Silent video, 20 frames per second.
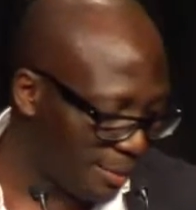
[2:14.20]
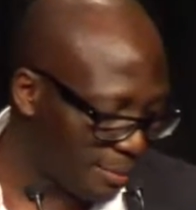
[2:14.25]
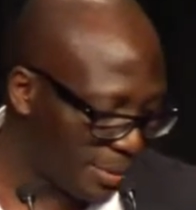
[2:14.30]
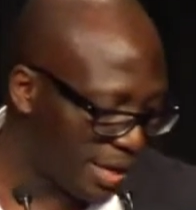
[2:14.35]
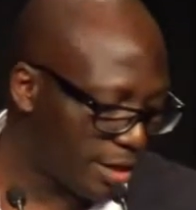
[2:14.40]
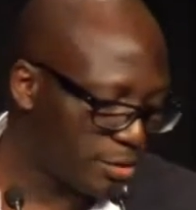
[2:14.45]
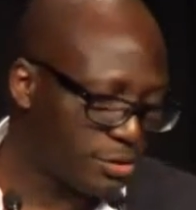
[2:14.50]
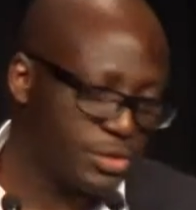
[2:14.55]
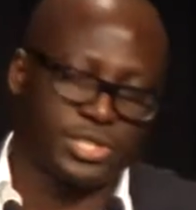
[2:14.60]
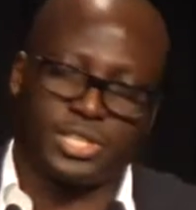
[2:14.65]

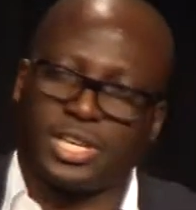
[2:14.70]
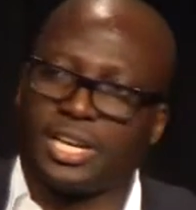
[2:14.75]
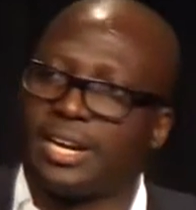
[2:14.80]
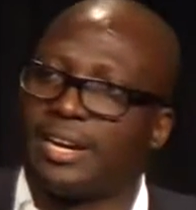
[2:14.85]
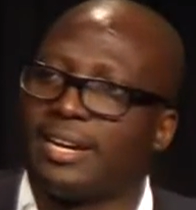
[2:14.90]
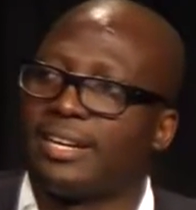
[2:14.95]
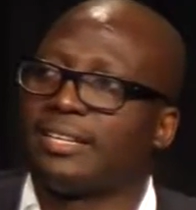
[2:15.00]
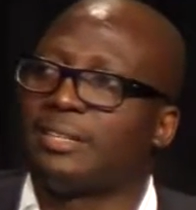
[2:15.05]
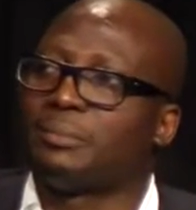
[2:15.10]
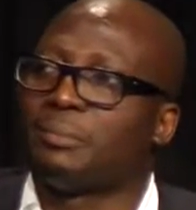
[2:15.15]
here to
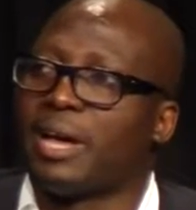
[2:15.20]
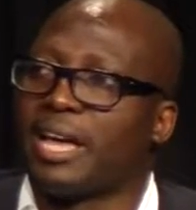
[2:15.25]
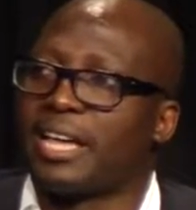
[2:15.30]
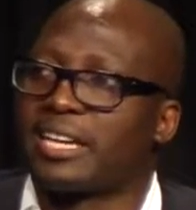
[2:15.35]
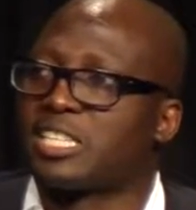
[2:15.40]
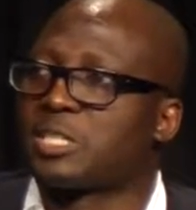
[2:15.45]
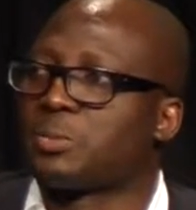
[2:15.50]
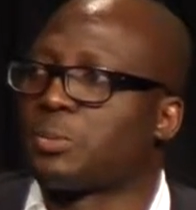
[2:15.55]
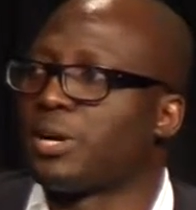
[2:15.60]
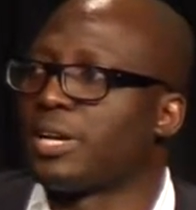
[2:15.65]
share my
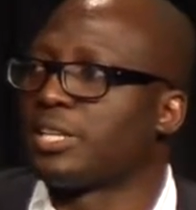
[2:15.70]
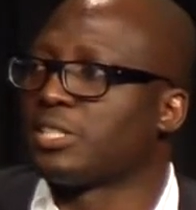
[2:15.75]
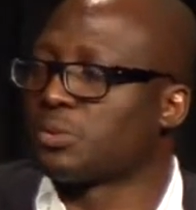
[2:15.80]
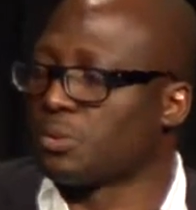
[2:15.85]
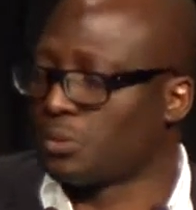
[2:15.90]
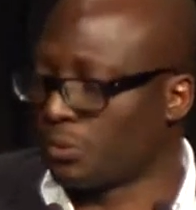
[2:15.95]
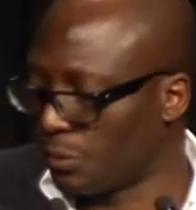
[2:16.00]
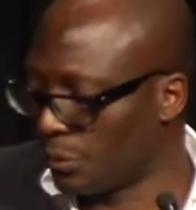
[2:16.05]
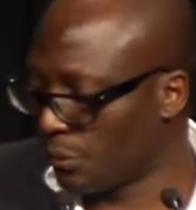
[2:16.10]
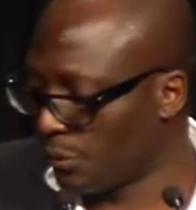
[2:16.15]

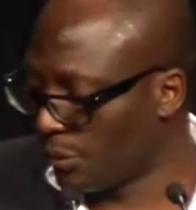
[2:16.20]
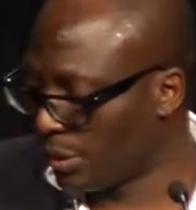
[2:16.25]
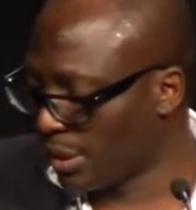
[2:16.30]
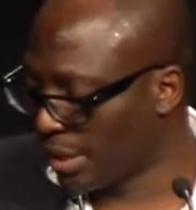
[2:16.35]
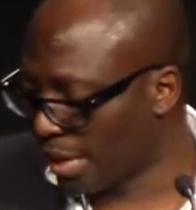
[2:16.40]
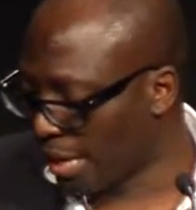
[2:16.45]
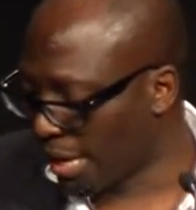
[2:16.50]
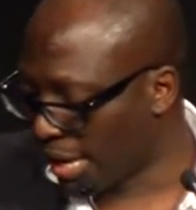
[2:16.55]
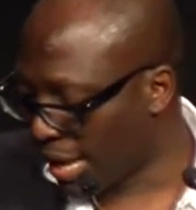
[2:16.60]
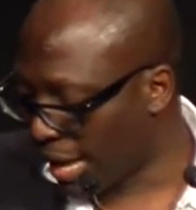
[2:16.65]
experience with you,
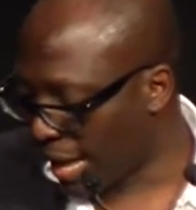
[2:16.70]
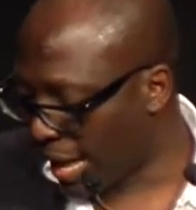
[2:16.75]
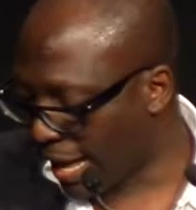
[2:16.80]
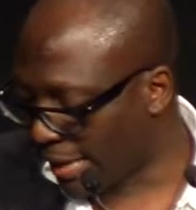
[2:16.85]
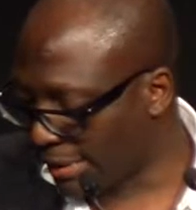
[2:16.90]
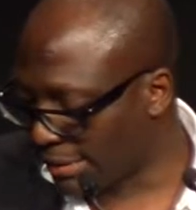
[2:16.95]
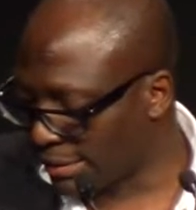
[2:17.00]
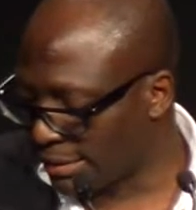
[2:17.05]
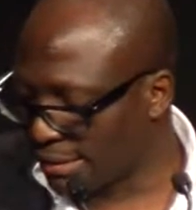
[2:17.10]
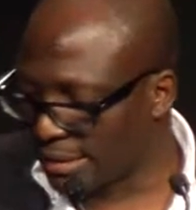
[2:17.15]

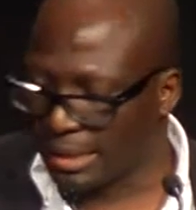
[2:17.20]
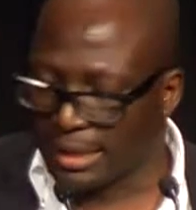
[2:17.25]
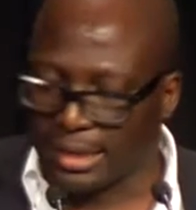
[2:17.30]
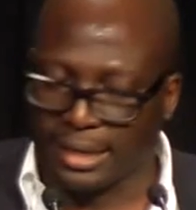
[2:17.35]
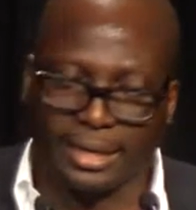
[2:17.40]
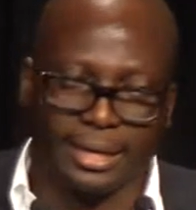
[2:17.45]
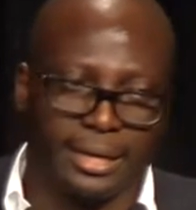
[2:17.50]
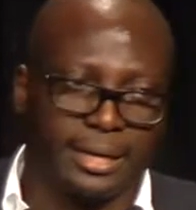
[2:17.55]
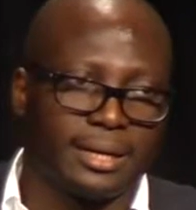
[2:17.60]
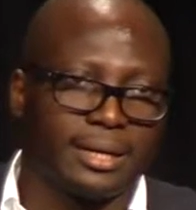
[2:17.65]
and
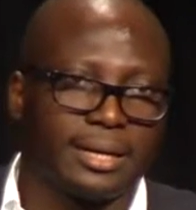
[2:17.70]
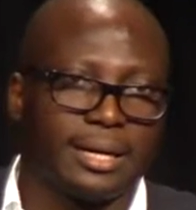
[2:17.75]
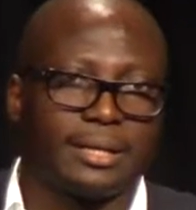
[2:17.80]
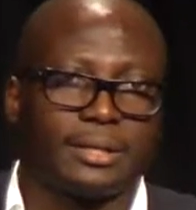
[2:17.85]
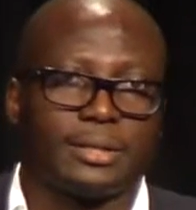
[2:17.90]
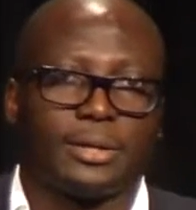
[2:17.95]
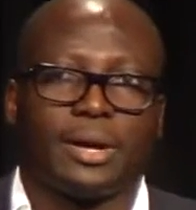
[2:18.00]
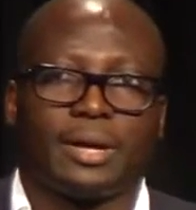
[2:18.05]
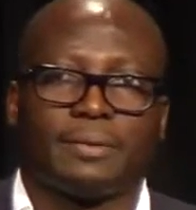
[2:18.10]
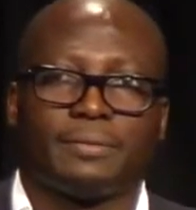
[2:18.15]

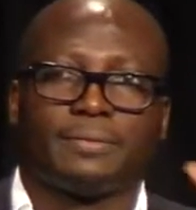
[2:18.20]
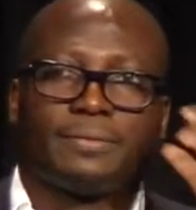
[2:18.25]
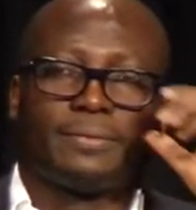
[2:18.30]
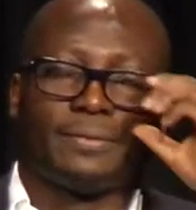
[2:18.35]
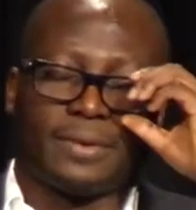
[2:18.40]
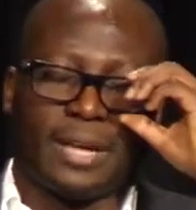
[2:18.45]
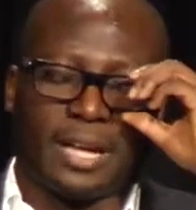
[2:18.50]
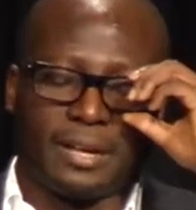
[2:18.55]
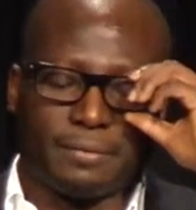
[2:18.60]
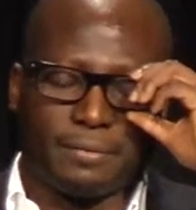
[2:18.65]

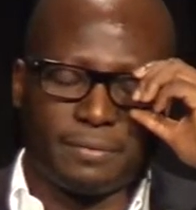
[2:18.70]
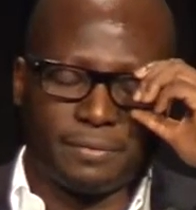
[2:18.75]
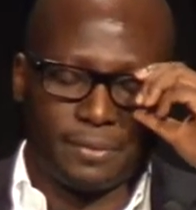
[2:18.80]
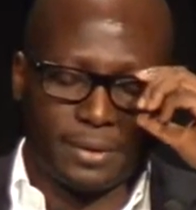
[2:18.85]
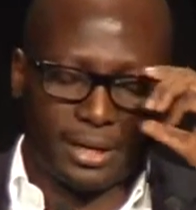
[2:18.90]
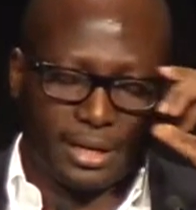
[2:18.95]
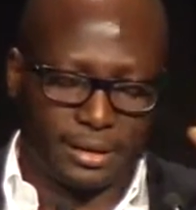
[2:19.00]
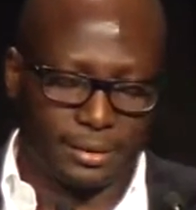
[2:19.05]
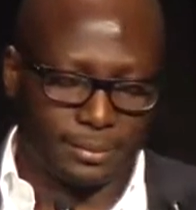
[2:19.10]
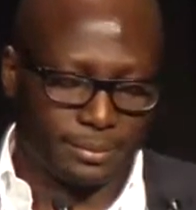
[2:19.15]
I've
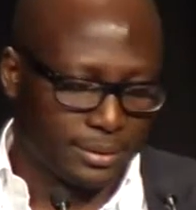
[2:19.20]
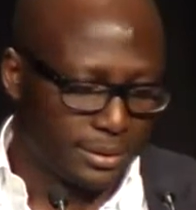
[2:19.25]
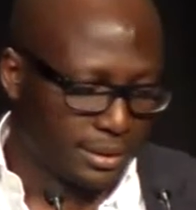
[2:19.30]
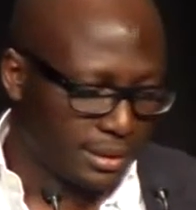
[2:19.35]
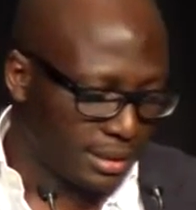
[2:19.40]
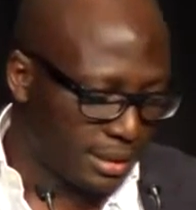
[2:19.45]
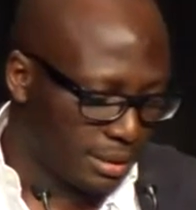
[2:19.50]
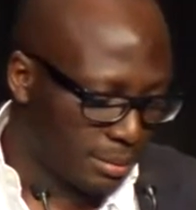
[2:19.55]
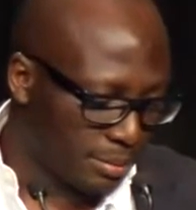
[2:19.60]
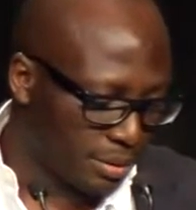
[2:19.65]

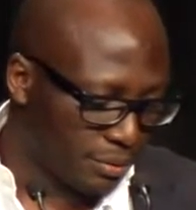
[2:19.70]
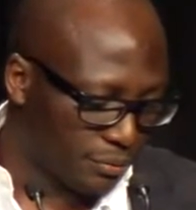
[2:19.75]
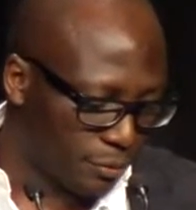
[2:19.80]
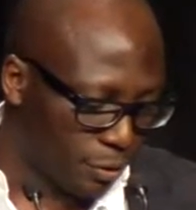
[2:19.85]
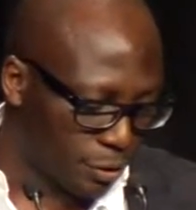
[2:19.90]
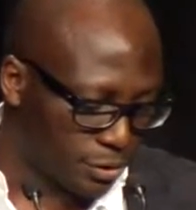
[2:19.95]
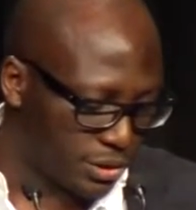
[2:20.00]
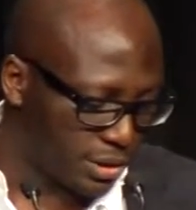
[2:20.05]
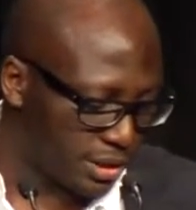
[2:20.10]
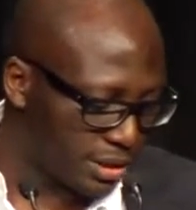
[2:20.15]
been
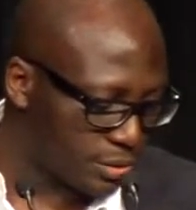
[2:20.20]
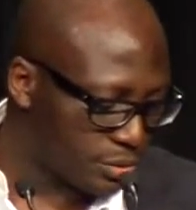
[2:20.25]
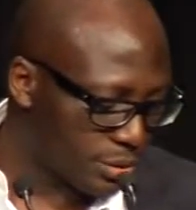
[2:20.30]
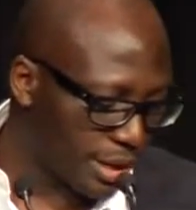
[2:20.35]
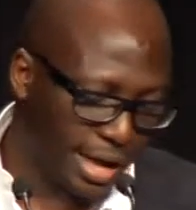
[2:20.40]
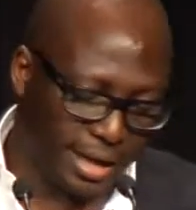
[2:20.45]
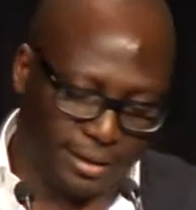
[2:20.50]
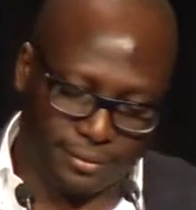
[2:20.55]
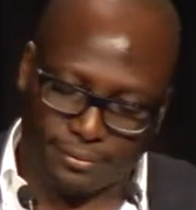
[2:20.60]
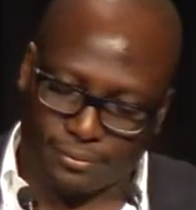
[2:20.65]
fortunate to
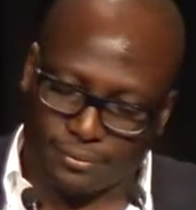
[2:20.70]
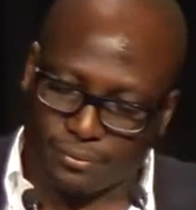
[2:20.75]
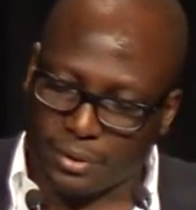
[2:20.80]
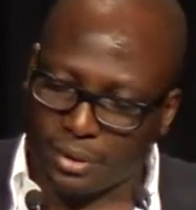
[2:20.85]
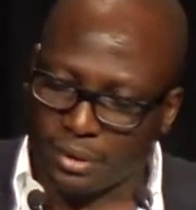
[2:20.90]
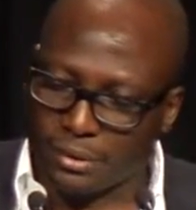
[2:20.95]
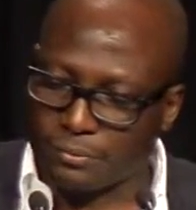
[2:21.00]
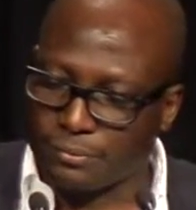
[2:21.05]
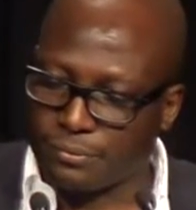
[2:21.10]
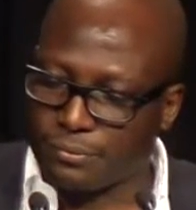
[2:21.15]
have
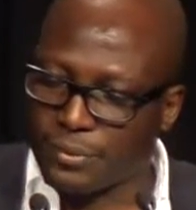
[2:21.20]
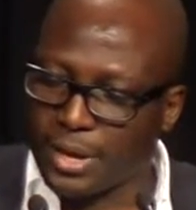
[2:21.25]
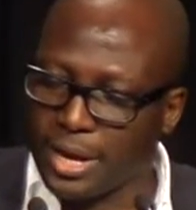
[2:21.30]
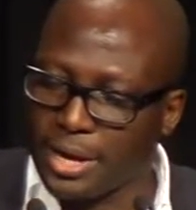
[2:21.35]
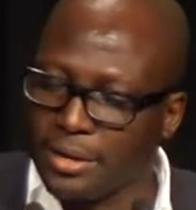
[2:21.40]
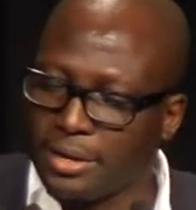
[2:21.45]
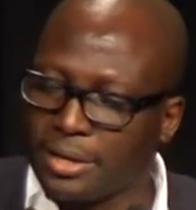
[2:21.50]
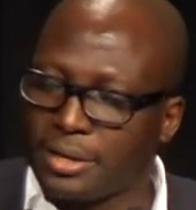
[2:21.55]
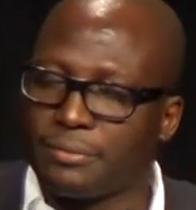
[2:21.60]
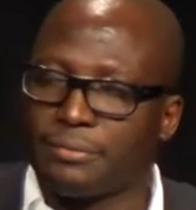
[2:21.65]
a
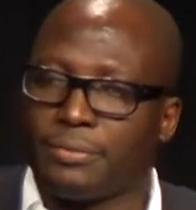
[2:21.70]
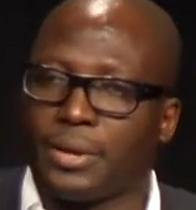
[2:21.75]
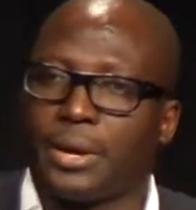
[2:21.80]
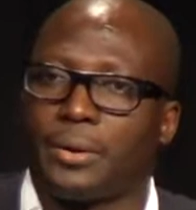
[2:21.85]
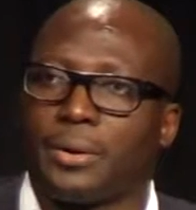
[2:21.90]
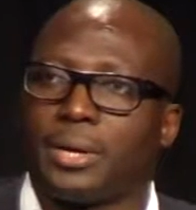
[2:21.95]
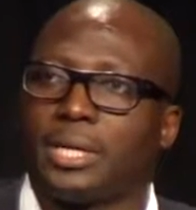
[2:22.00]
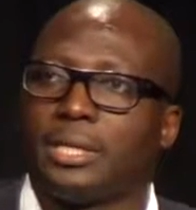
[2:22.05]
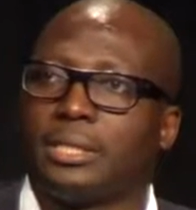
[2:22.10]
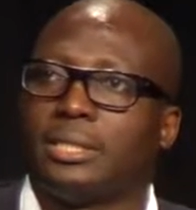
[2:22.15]
very
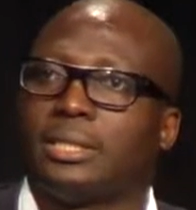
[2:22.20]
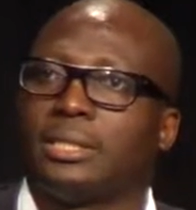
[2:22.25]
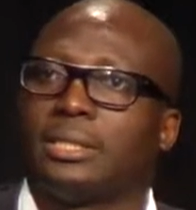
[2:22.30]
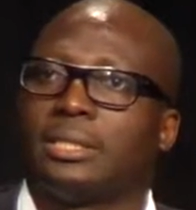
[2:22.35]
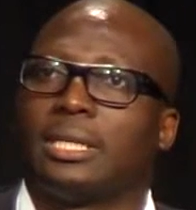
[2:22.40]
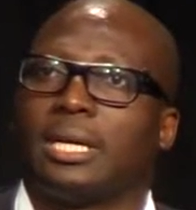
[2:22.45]
varied